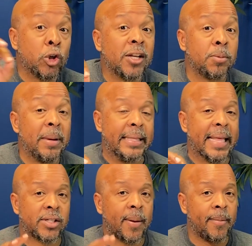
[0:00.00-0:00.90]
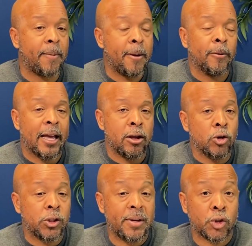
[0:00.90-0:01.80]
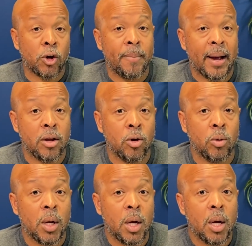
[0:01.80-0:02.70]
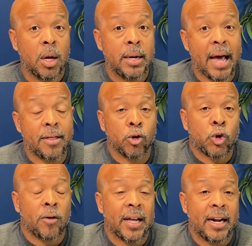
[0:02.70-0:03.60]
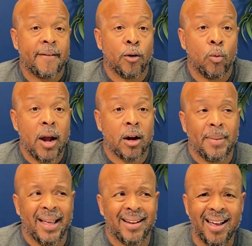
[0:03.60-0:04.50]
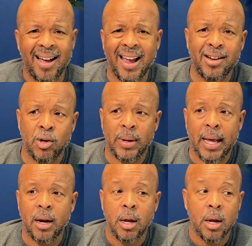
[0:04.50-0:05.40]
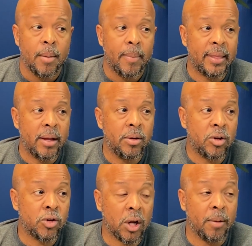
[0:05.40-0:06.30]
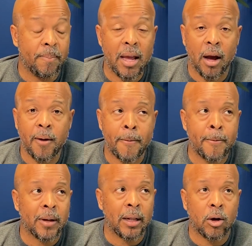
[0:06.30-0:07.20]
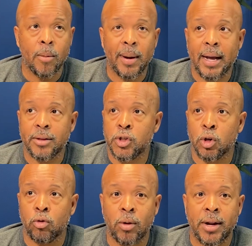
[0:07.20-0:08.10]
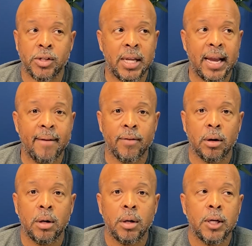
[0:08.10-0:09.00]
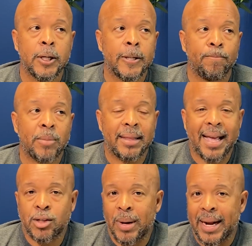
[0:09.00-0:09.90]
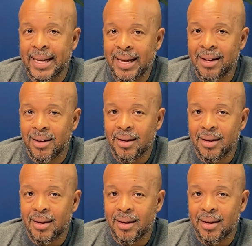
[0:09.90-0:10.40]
does mean that some of the people that used to be served by you, now that you're serving in a different way, are going to be like, no, I ain't doing that. But then there's going to be other people that are like, oh my God, this is the greatest thing ever. And that's what I did.